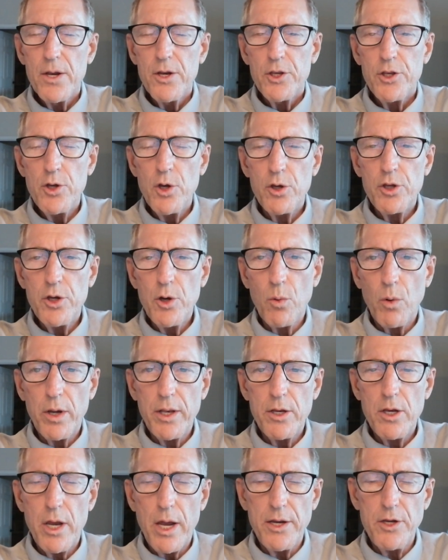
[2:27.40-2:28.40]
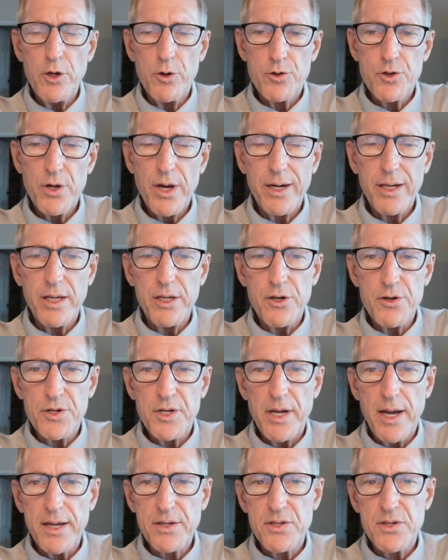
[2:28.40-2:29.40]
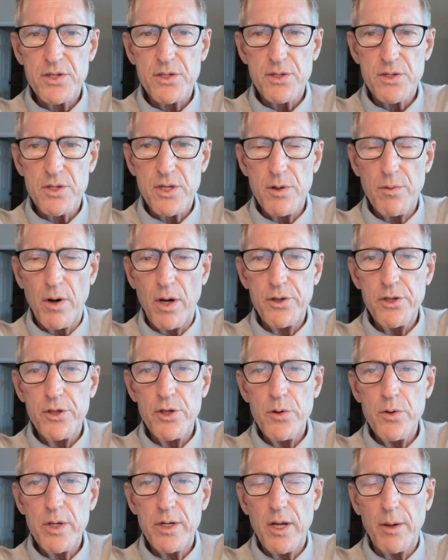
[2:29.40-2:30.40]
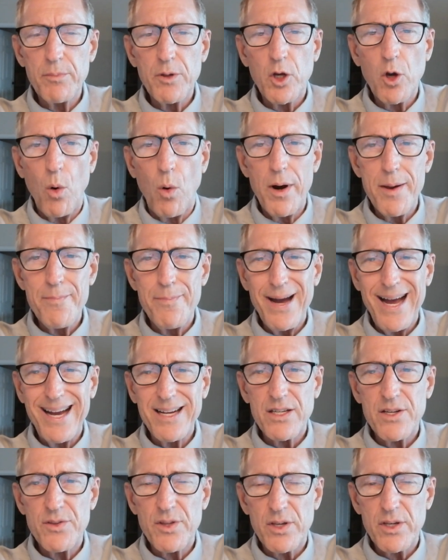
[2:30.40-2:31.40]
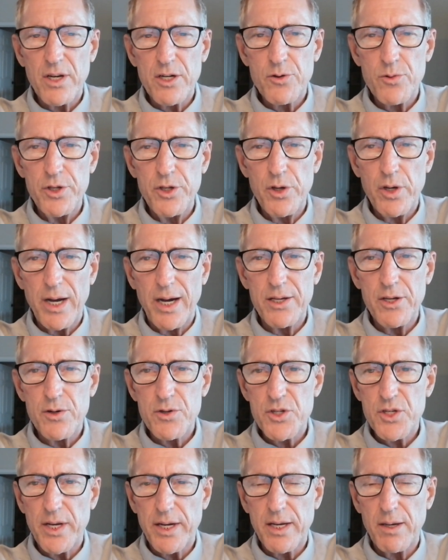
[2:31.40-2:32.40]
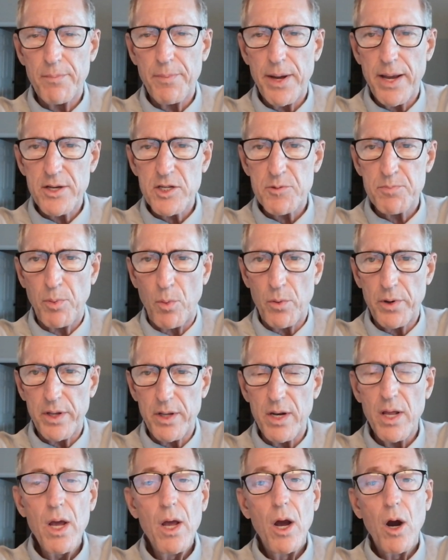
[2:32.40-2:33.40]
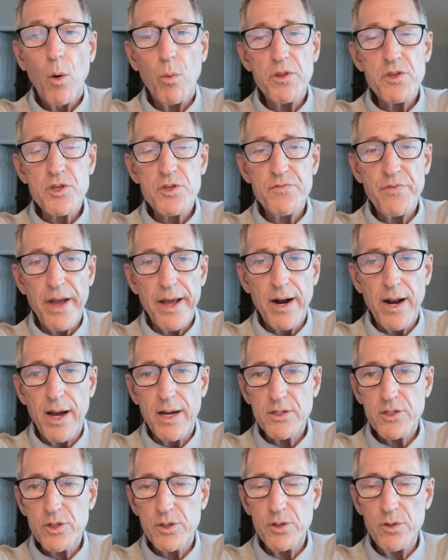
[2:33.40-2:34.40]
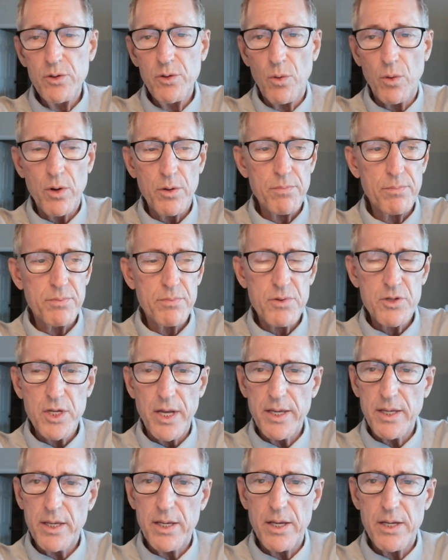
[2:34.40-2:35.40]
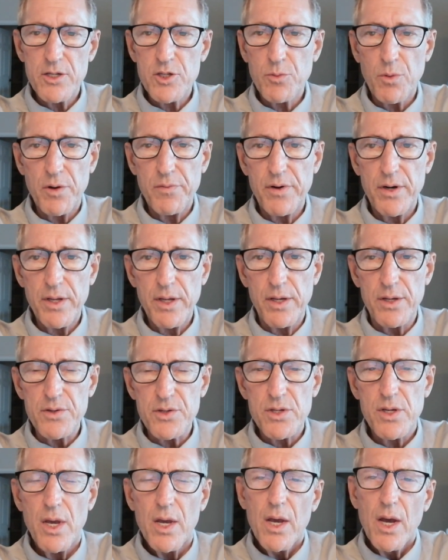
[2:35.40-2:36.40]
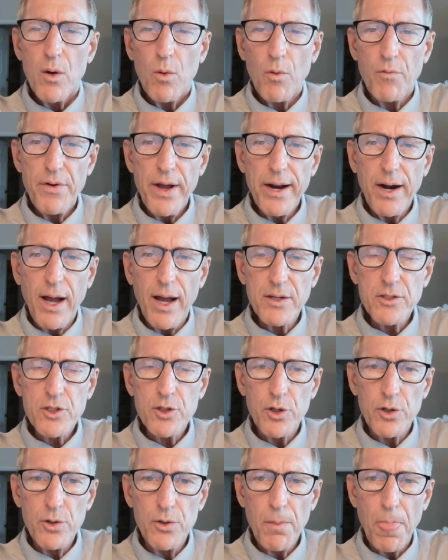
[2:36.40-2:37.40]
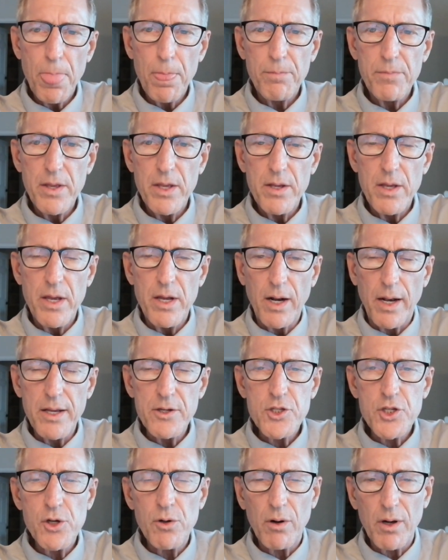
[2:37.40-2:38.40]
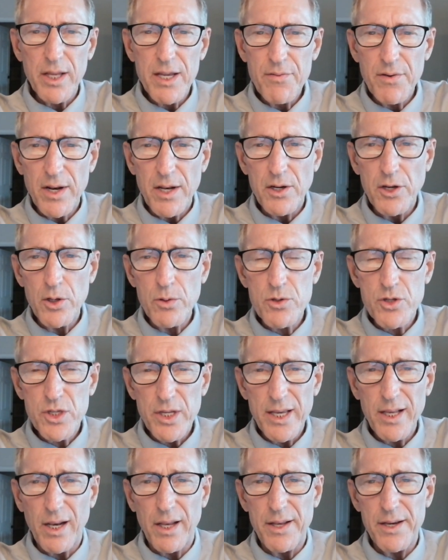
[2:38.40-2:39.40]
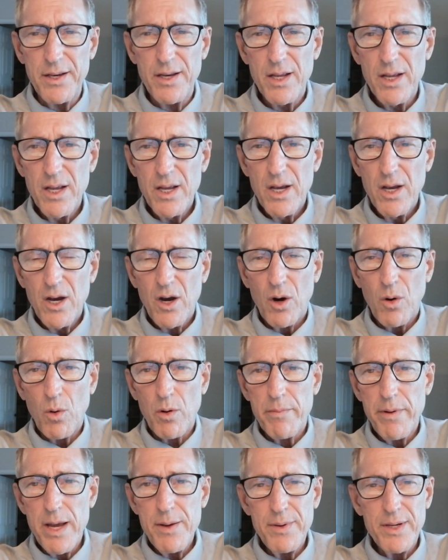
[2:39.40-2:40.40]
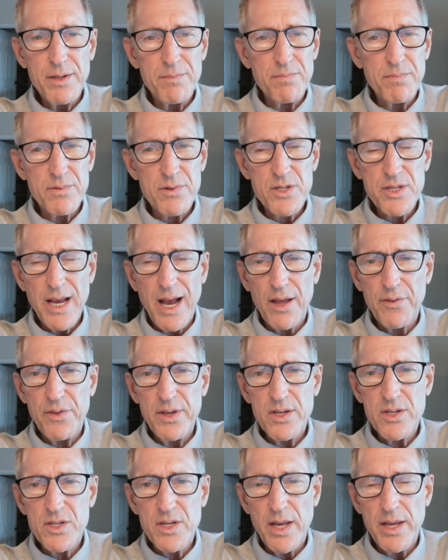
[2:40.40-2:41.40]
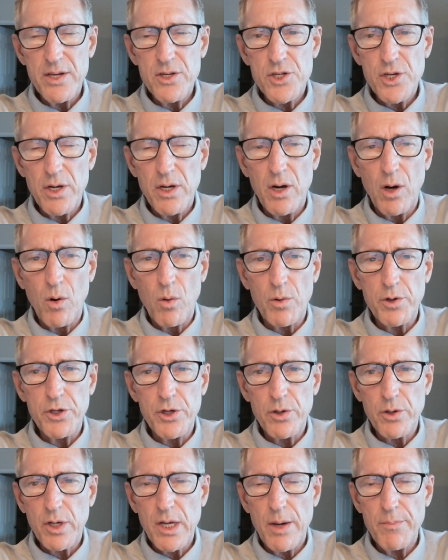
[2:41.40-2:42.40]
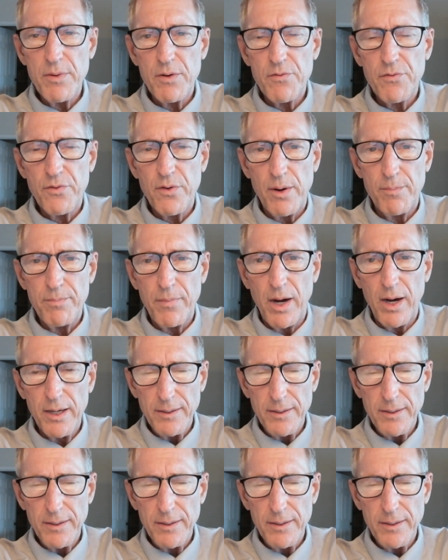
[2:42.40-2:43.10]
and you're trying to get your taxes to zero. You end up going back to the country you got your second passport in, whether it's VanUATU or St. Kitts, wherever it is. Well, VanUATU, unless you're living in New Zealand or maybe Southeast Asia, or you're coming from